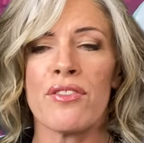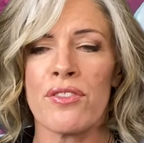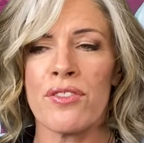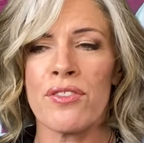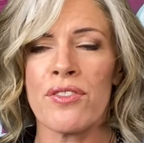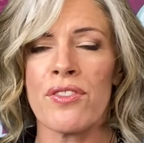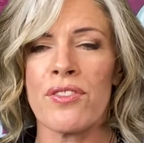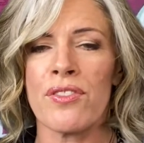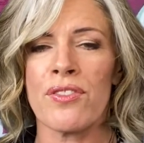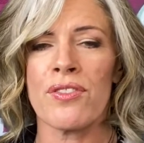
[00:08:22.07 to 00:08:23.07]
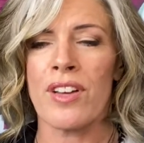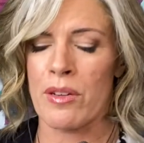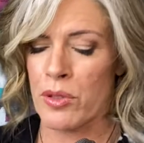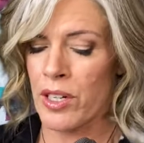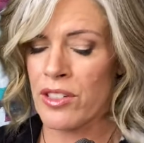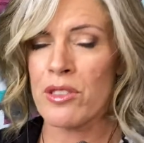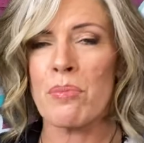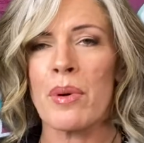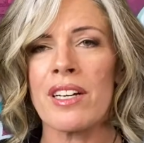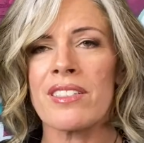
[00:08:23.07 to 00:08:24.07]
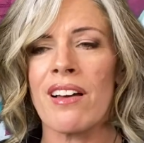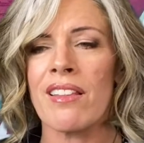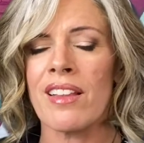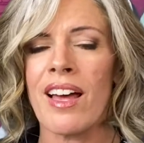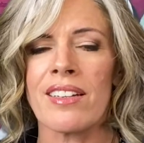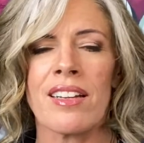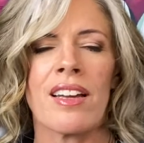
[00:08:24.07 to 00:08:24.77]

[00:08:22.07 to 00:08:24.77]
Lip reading: and we're going to just buzz on that.